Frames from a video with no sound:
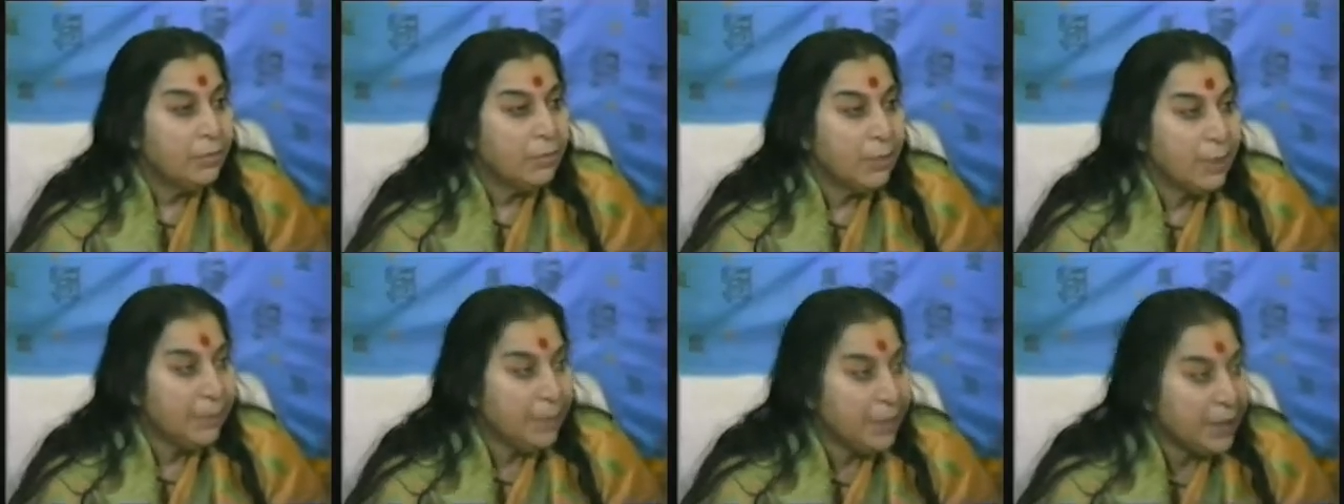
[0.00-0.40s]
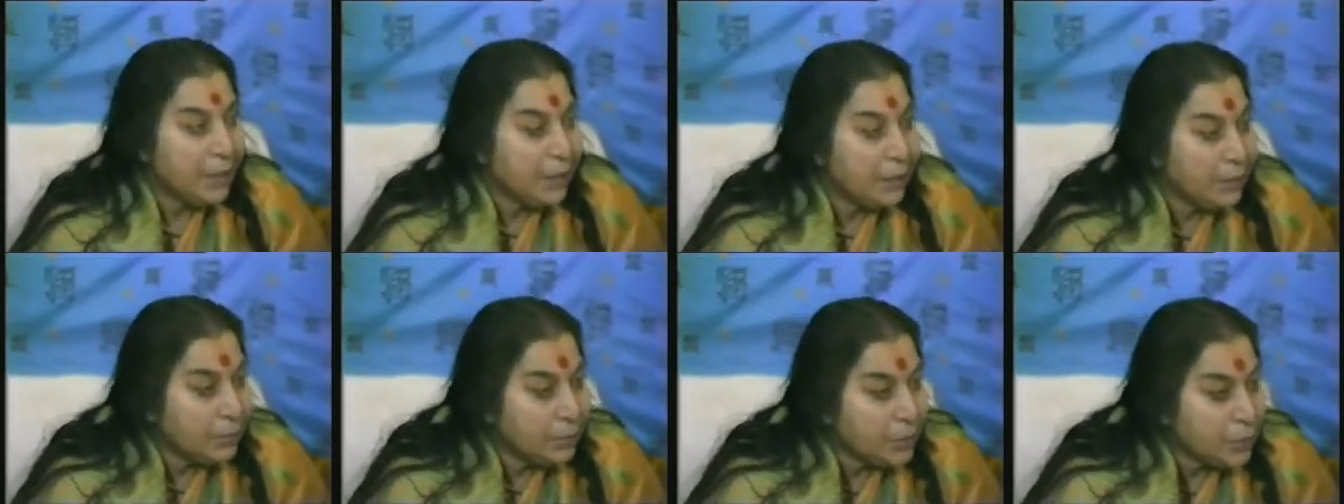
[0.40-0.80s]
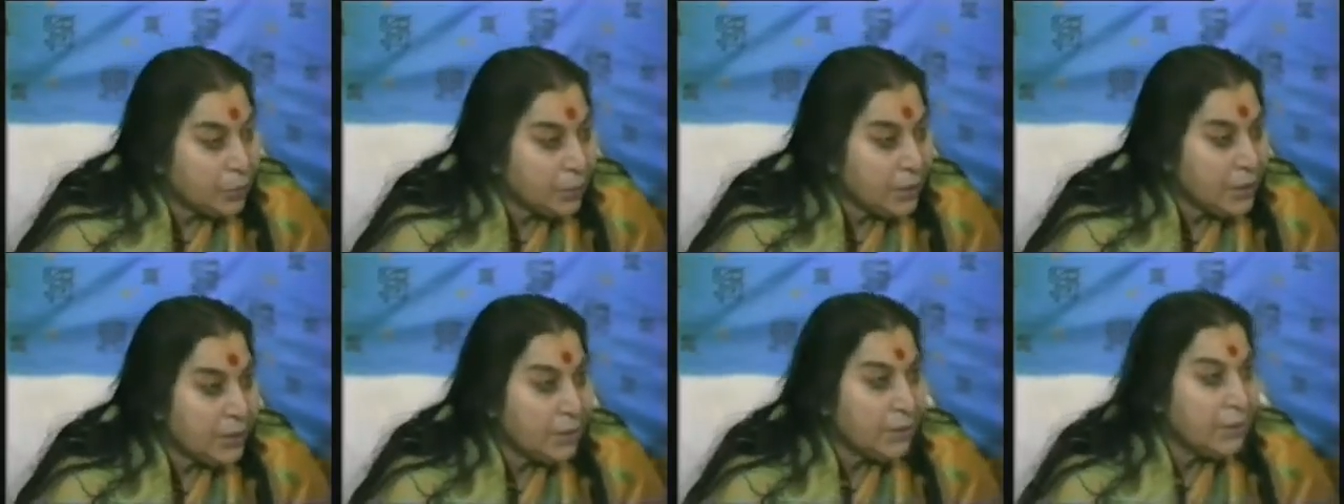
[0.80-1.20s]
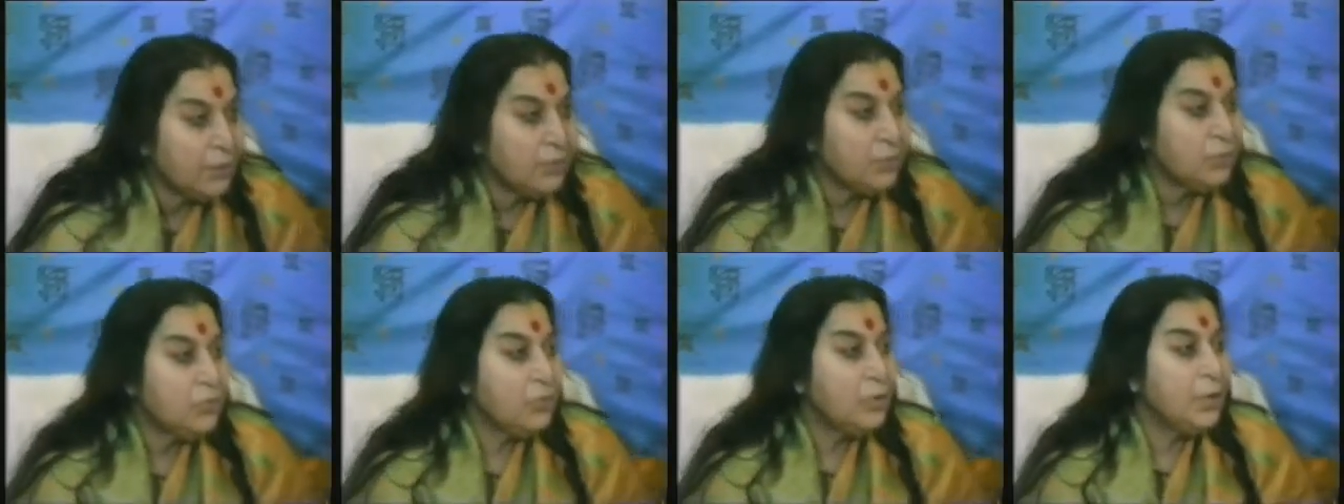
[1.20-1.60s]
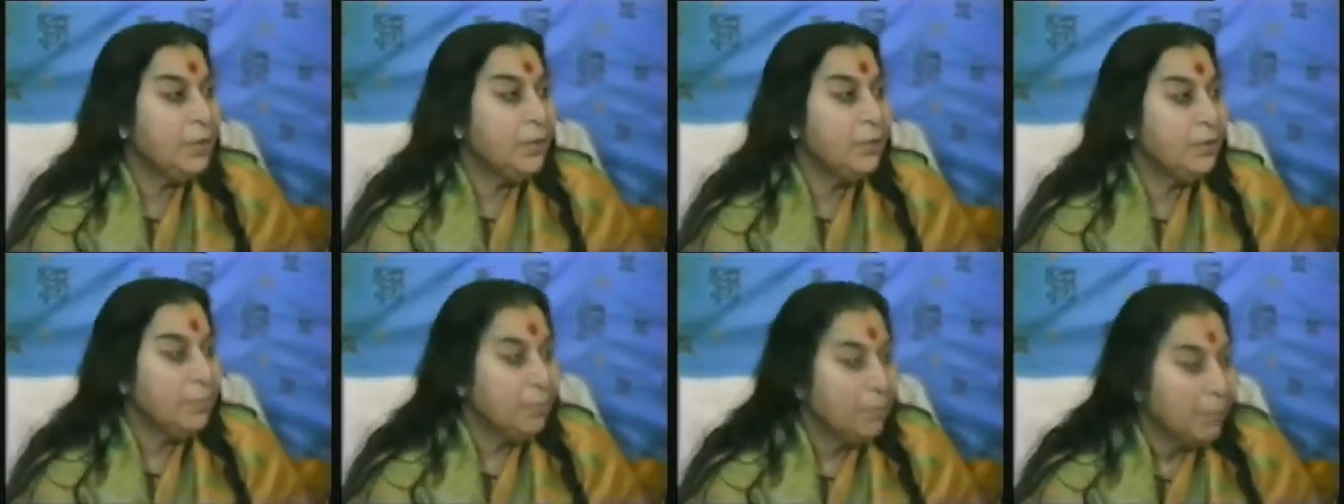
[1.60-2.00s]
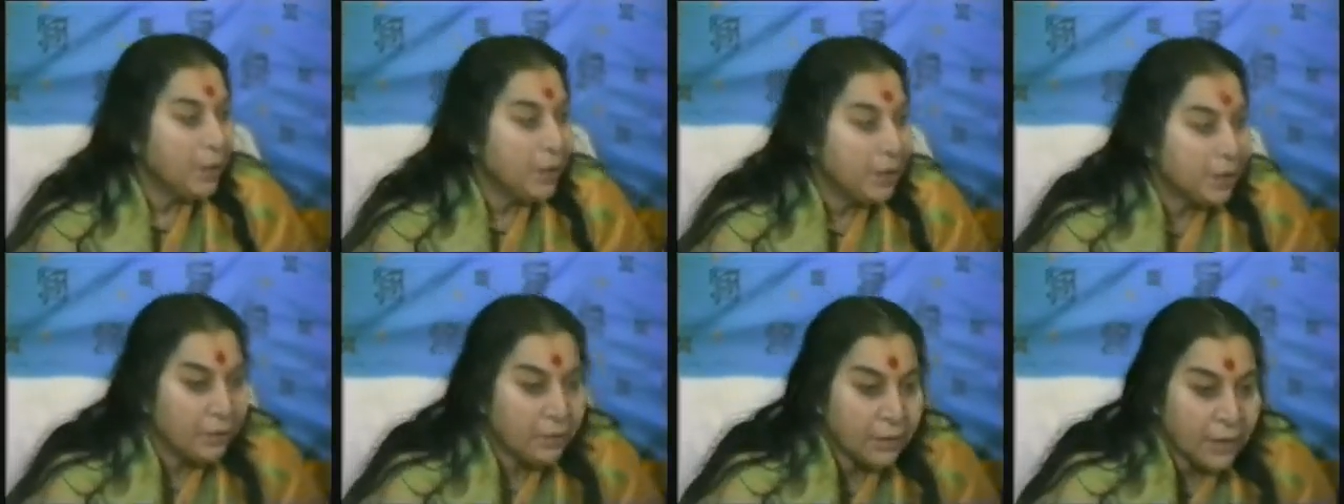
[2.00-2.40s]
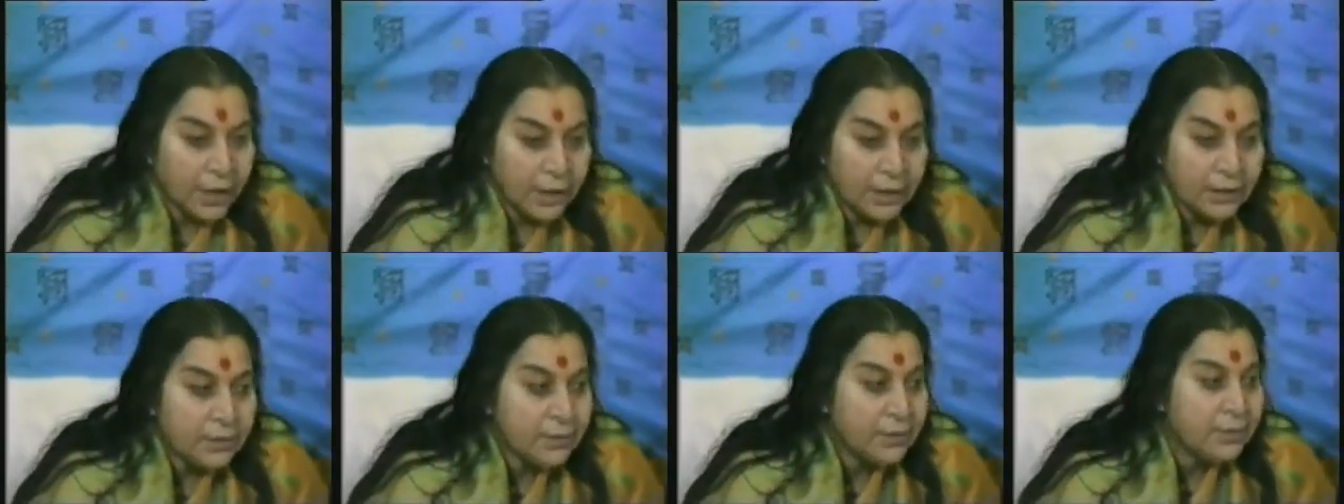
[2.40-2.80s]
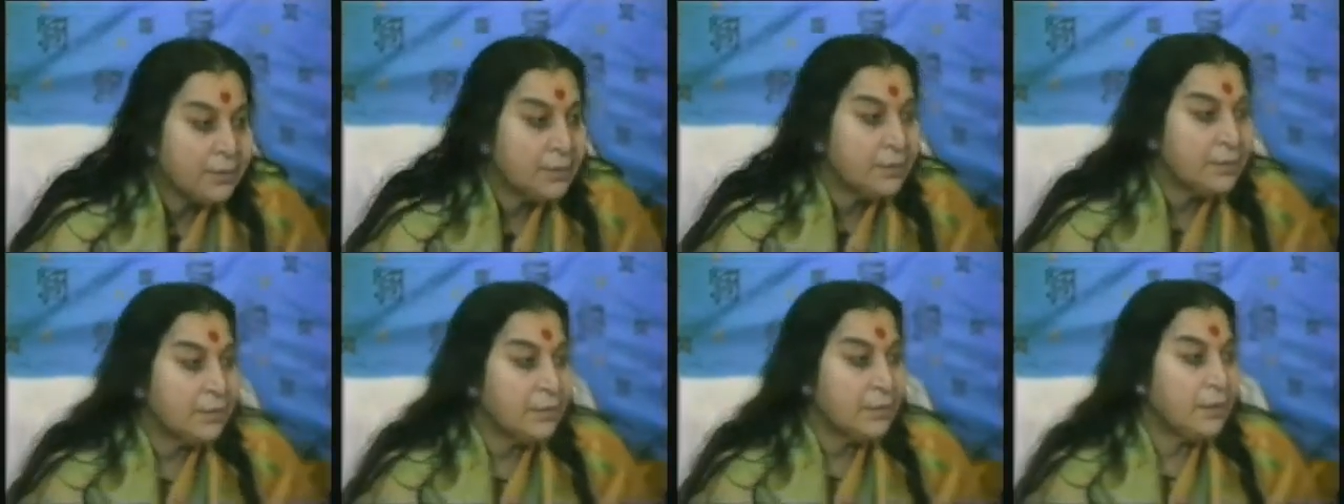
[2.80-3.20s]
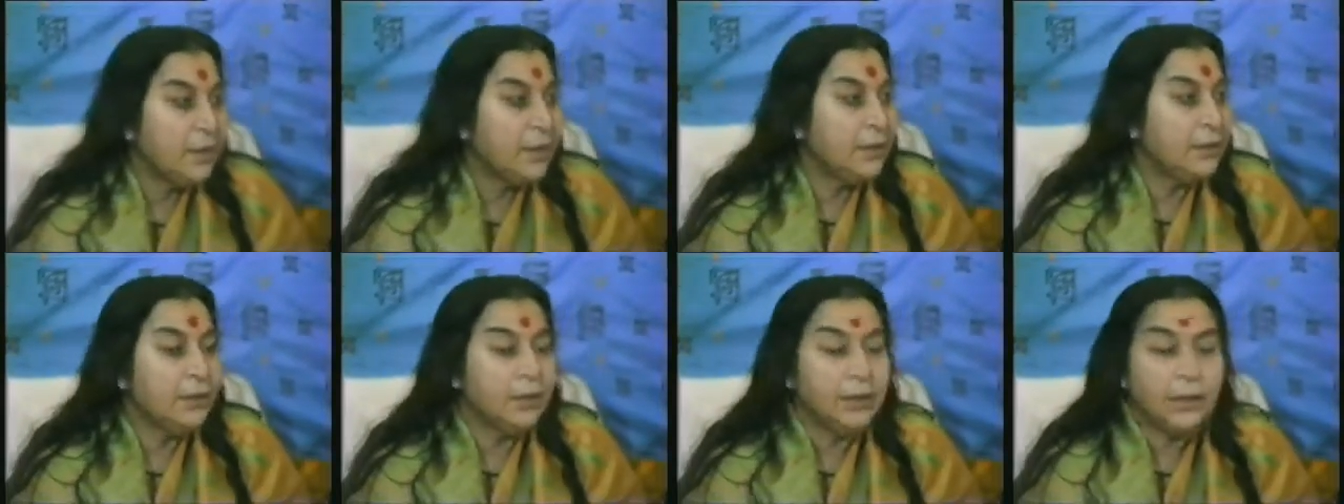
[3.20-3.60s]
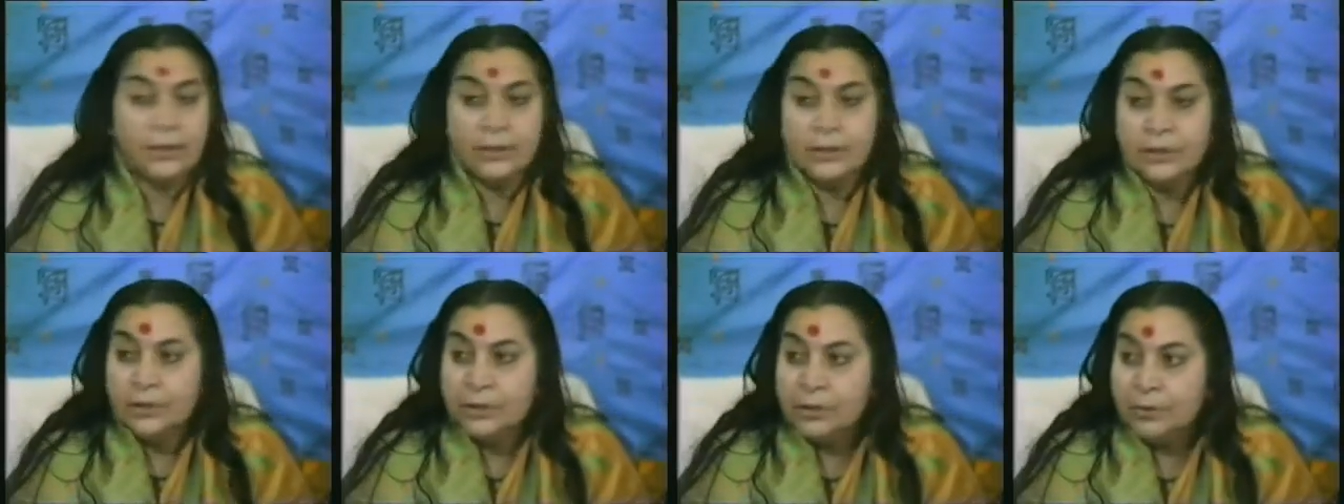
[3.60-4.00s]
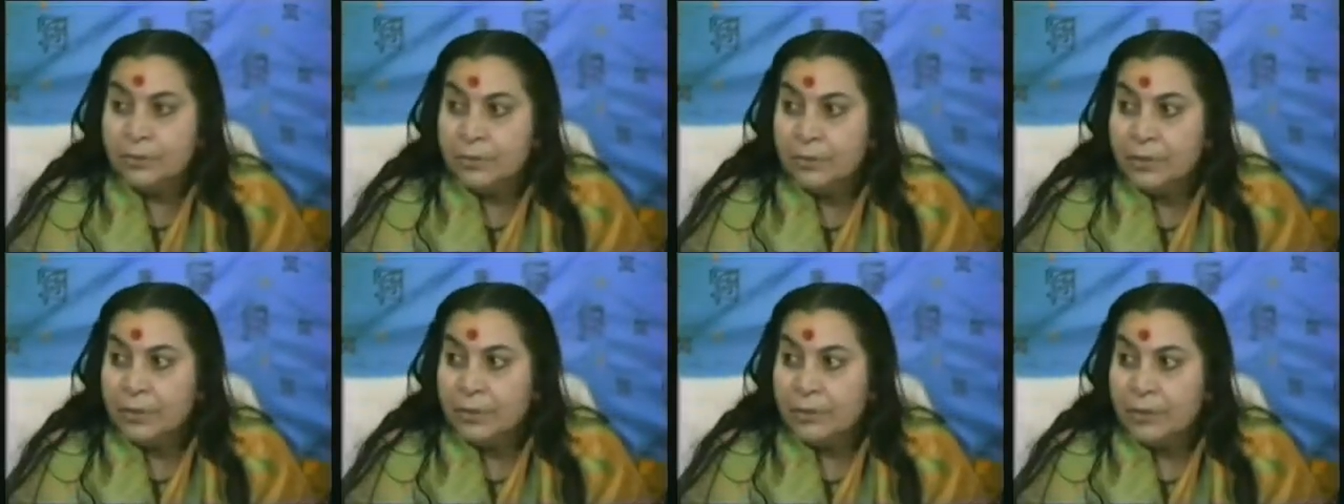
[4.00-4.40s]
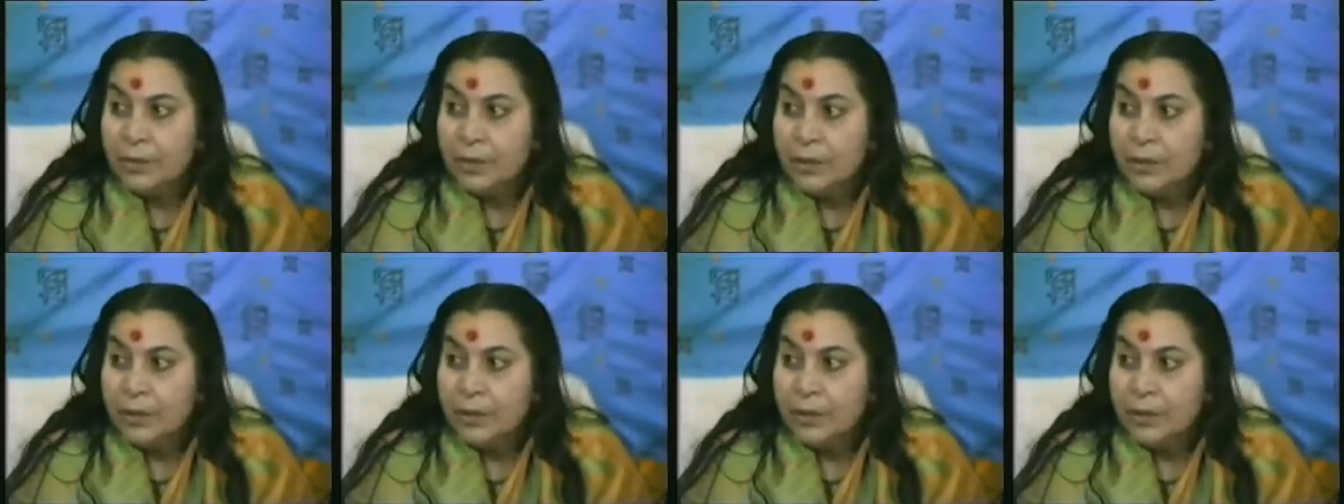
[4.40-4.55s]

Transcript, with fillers: by making sweet things to him, making nice relationship with him.